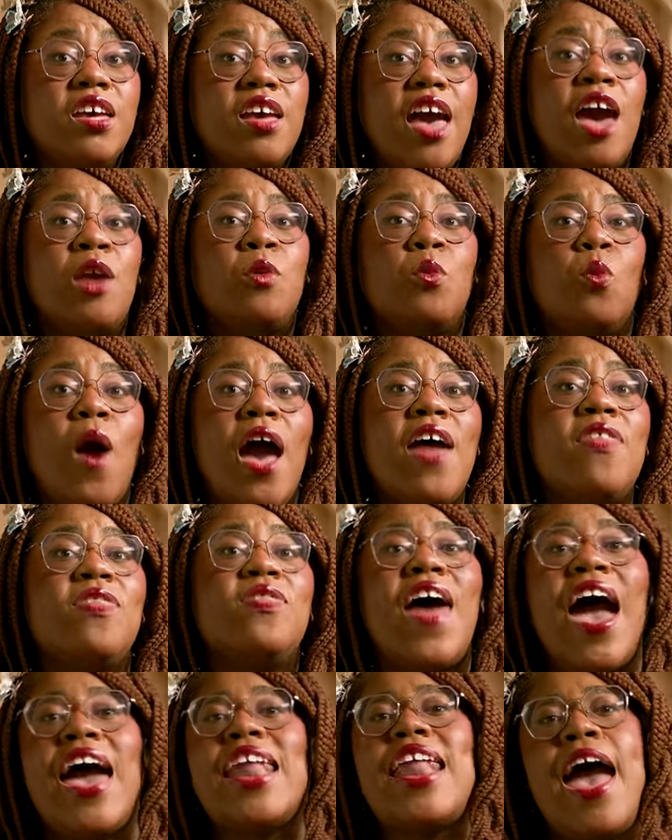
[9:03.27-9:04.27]
And when
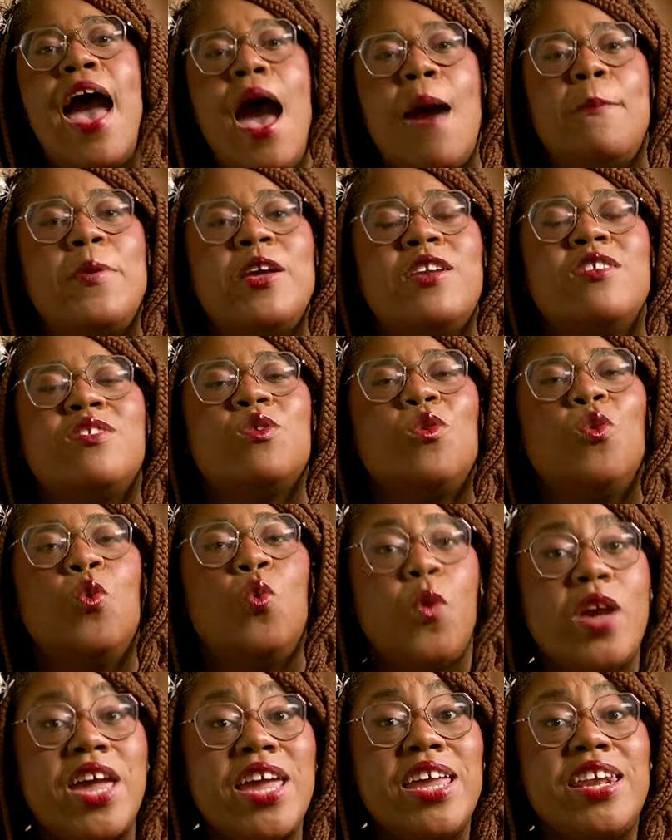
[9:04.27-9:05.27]
that happens,
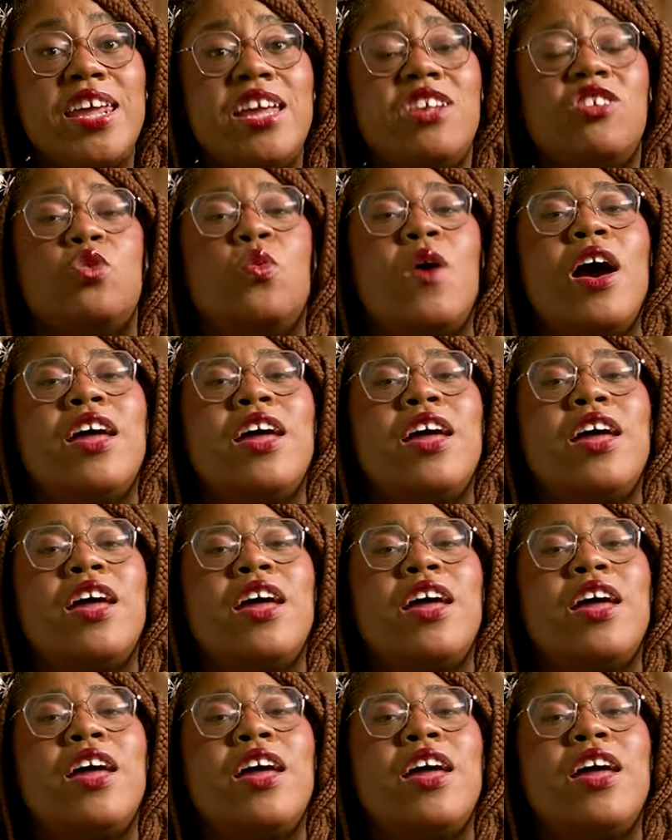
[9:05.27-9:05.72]
we need to